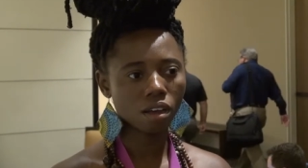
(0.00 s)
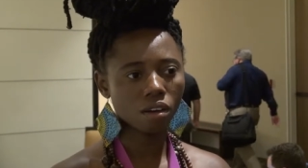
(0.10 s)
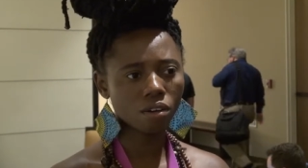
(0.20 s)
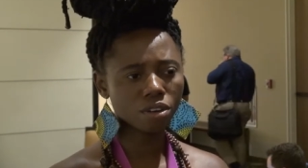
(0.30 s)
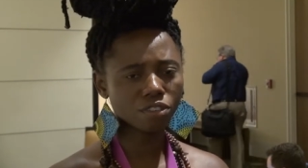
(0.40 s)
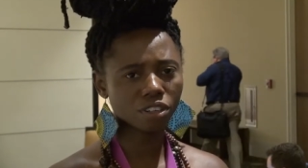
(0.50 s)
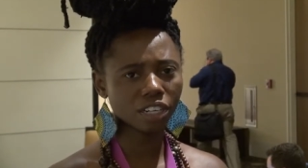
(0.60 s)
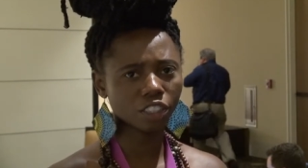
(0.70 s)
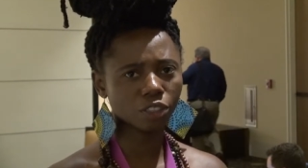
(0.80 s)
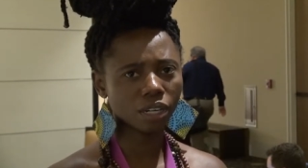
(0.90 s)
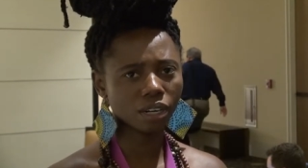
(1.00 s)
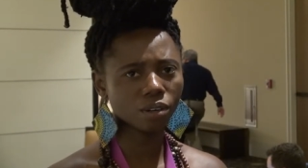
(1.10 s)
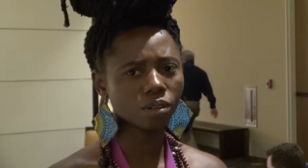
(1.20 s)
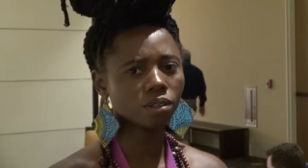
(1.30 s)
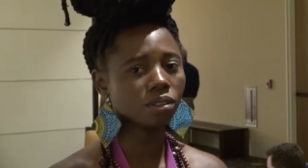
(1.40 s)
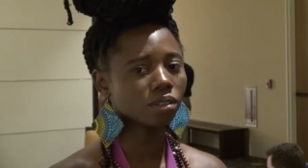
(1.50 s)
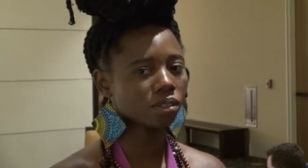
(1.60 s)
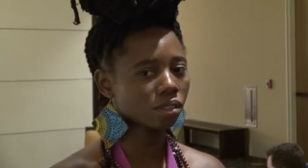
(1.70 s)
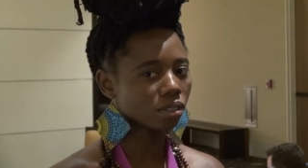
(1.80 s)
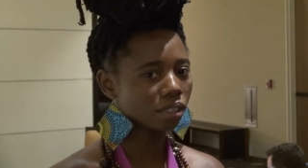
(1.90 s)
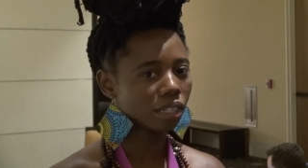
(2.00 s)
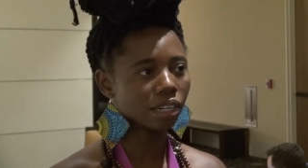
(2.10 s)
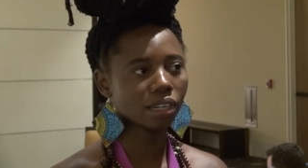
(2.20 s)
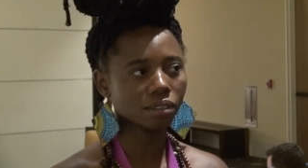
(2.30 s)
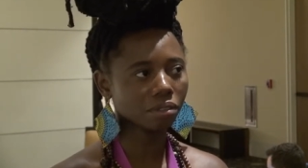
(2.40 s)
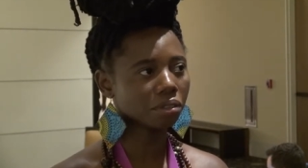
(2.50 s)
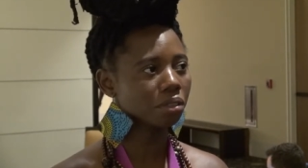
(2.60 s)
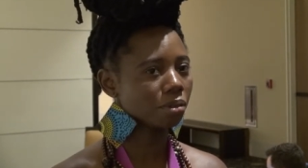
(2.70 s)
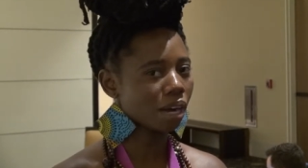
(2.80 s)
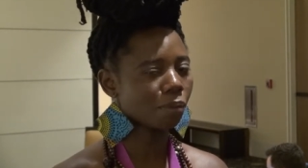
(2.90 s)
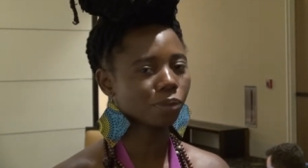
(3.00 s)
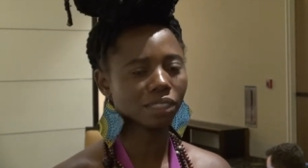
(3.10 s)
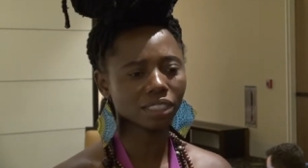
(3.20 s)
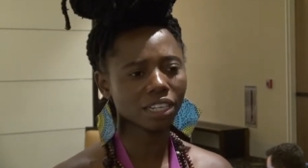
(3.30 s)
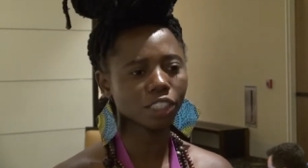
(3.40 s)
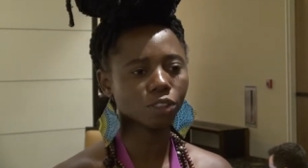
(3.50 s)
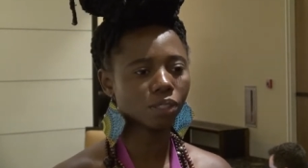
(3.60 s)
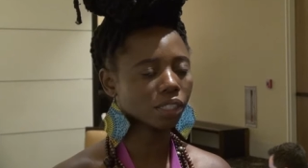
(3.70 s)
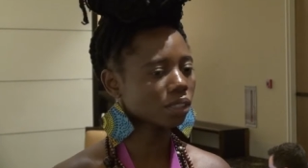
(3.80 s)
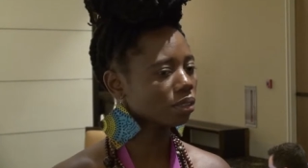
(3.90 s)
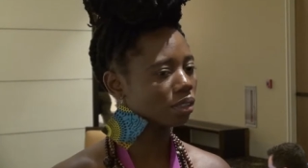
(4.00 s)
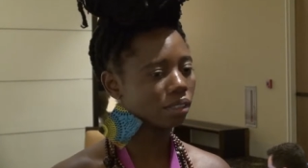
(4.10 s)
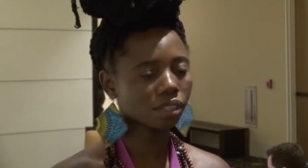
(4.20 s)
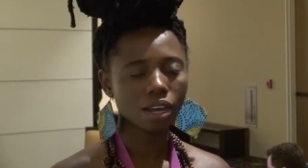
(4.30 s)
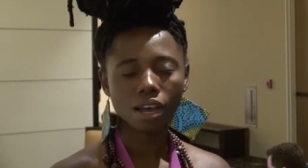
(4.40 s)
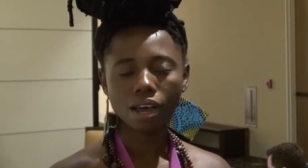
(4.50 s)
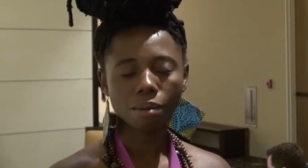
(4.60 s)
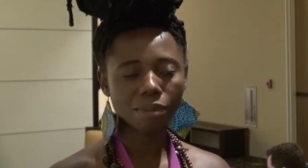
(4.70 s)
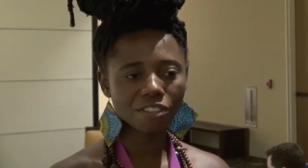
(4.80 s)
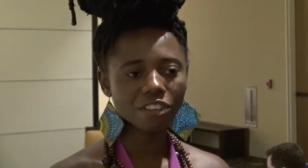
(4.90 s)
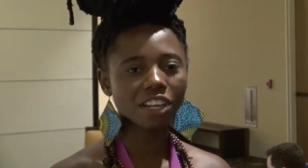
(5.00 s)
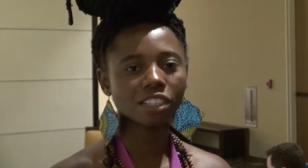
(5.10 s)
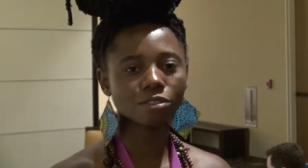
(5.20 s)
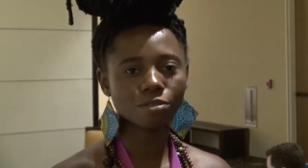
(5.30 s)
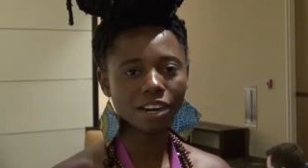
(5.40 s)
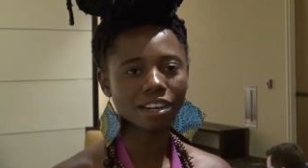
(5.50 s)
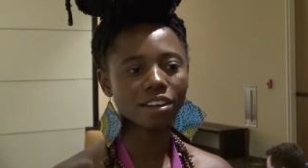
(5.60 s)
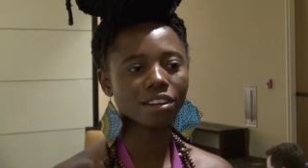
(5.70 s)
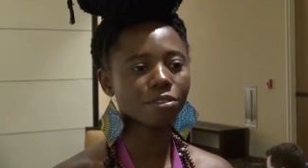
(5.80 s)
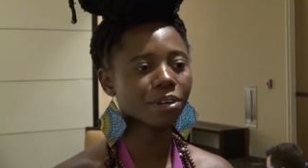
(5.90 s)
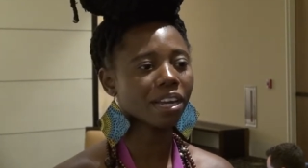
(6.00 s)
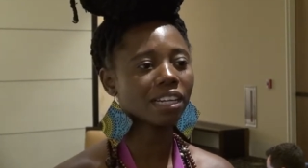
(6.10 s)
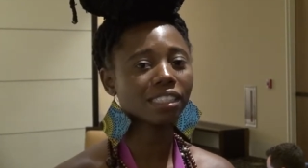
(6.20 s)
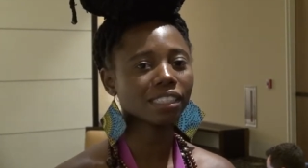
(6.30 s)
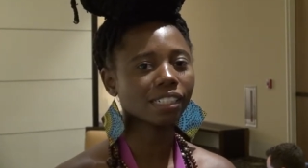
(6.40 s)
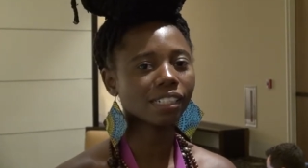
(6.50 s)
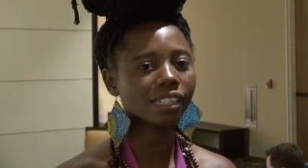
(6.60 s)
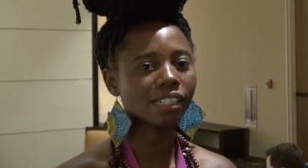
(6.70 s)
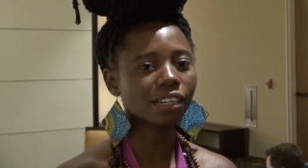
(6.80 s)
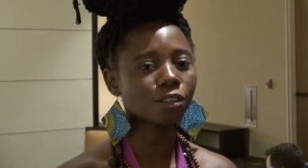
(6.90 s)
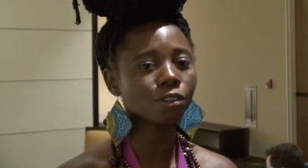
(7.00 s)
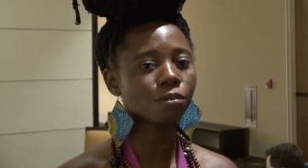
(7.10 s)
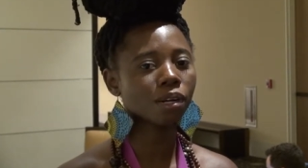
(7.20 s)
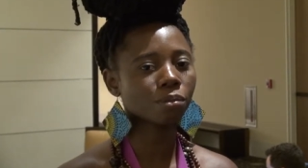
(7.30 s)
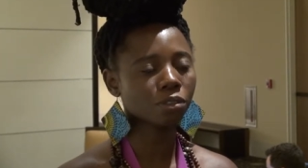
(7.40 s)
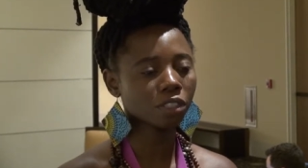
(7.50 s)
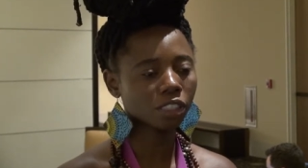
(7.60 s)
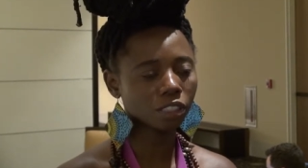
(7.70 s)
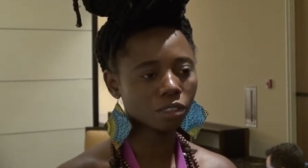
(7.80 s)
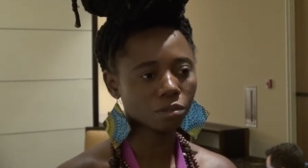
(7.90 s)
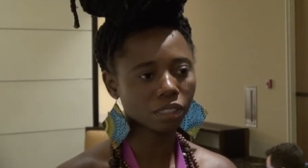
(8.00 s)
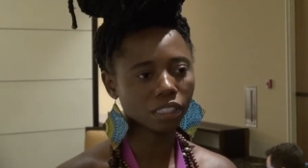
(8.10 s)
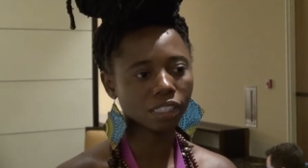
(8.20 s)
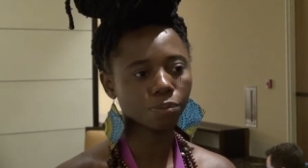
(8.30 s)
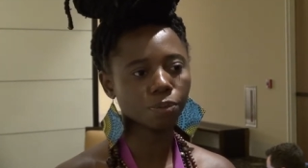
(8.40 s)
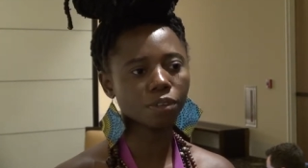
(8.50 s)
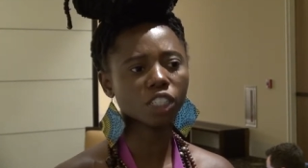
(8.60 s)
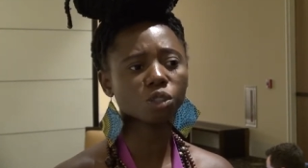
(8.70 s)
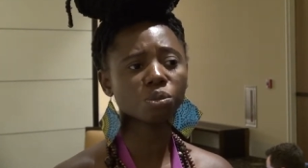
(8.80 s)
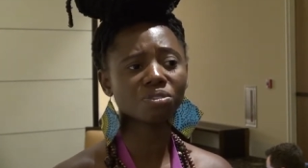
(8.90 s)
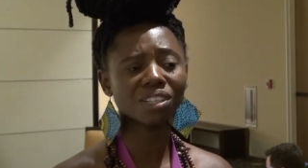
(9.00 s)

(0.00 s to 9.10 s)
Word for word: oh, you're from Nigeria, oh, and they're like, we know what happens in Nigeria. So my fear is right now in reality, and I don't know what I'm going to do with it, but it would be